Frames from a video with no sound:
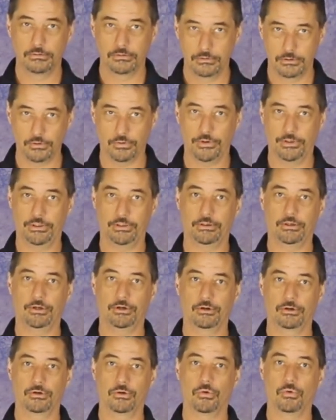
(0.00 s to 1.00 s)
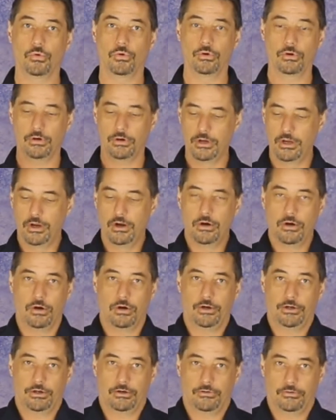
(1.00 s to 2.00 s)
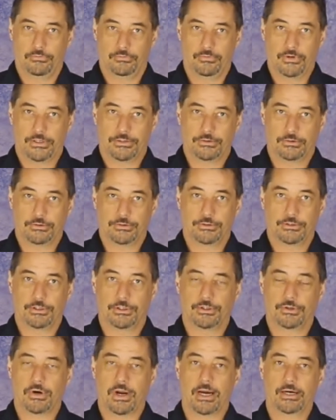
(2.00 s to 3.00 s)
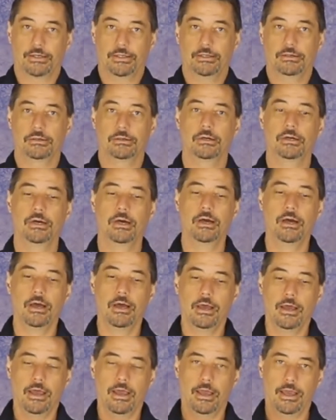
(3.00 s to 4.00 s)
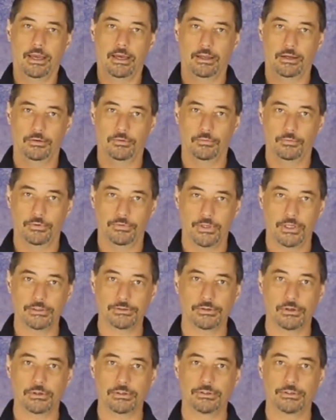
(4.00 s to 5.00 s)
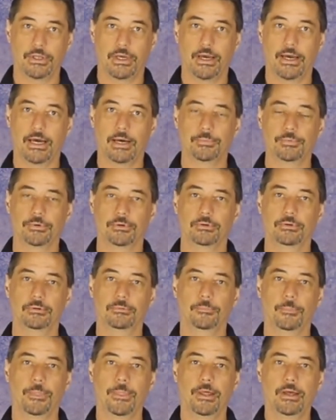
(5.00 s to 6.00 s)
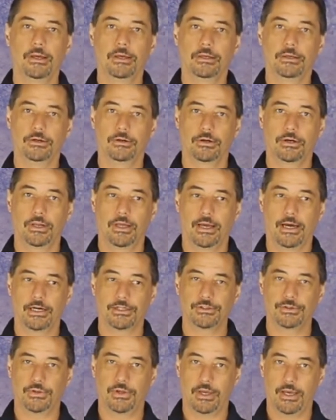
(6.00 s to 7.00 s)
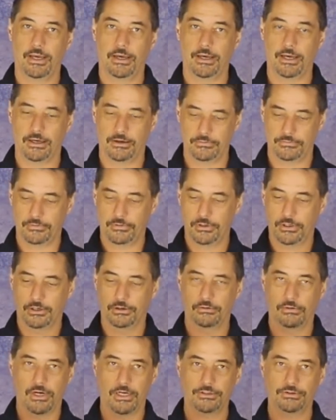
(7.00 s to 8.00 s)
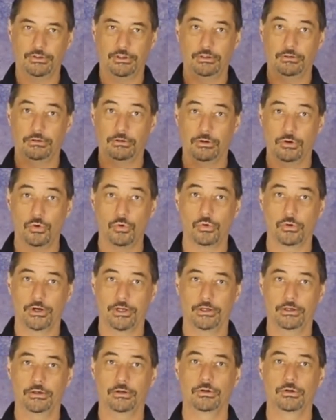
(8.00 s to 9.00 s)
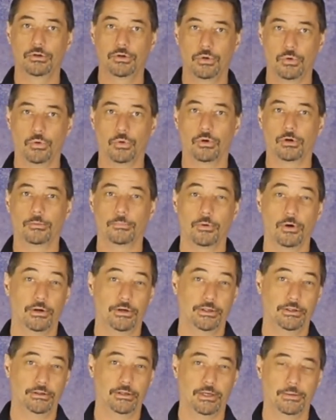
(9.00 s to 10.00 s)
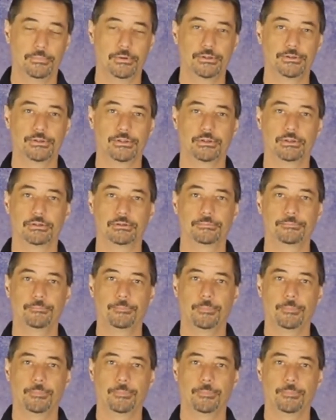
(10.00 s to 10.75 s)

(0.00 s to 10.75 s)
going into your core, all your vessels contracting, and when that starts to happen, you're going to actually have a gradually lowering core body temperature.